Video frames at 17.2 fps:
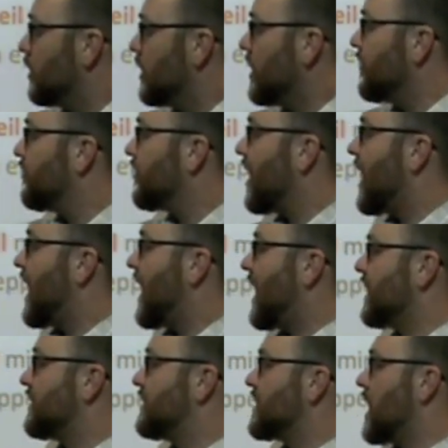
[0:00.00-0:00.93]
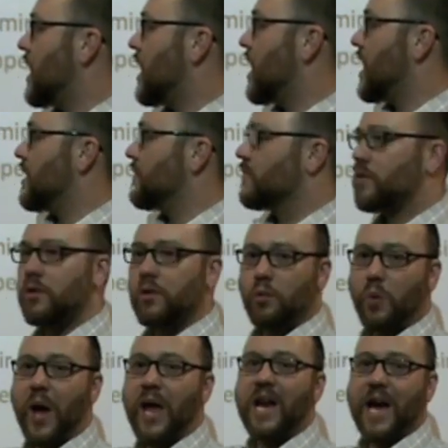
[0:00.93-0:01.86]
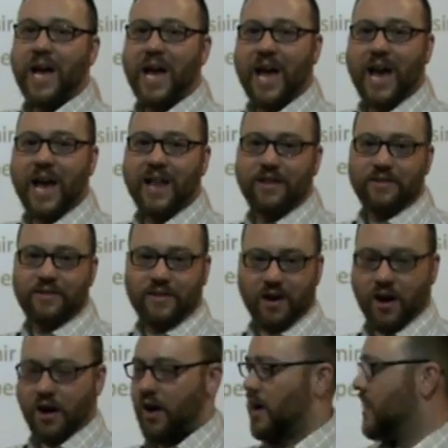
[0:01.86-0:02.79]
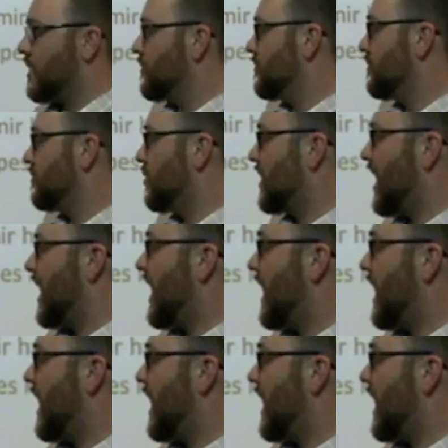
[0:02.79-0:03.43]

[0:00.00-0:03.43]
If I had time, or when I had time, when I